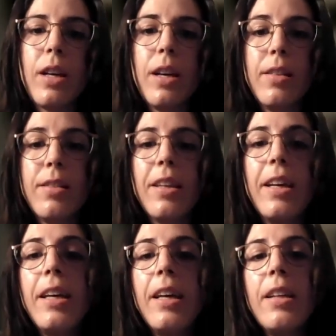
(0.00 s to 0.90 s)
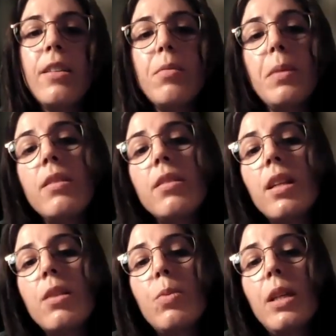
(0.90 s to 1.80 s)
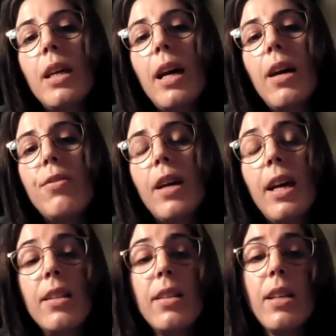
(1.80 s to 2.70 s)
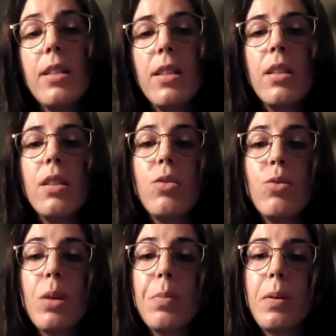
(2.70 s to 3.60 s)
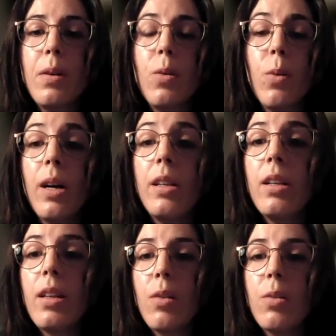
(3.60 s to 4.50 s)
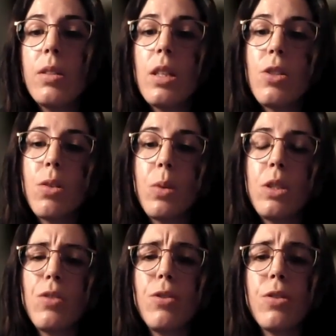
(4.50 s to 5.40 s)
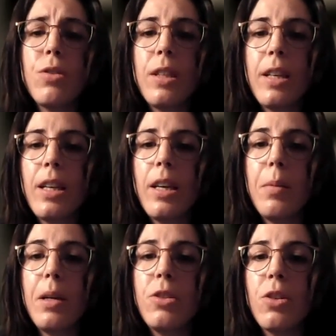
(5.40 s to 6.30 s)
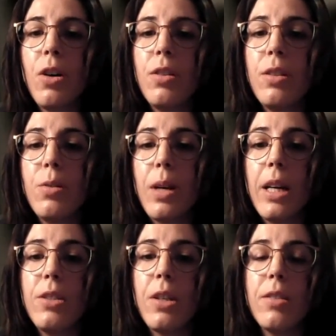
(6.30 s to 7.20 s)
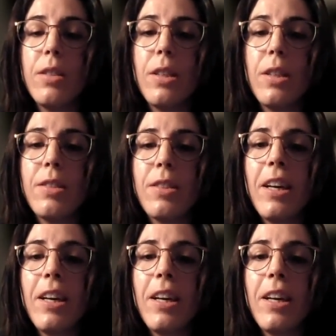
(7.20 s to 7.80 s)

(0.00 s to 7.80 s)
And this means that we have ended sweep 1 acquisition, which if you see the image on the right, you can see that